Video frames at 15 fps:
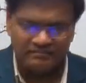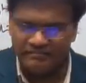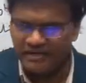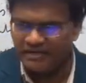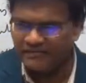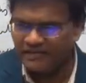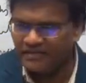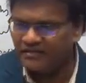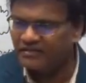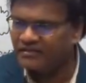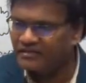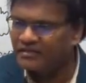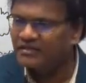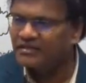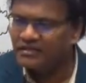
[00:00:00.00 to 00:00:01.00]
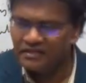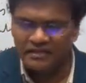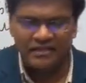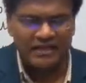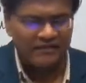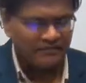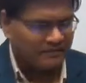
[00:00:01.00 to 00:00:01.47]
between,
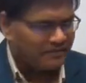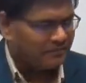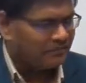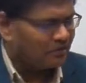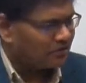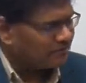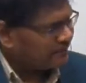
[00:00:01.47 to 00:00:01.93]
there will be more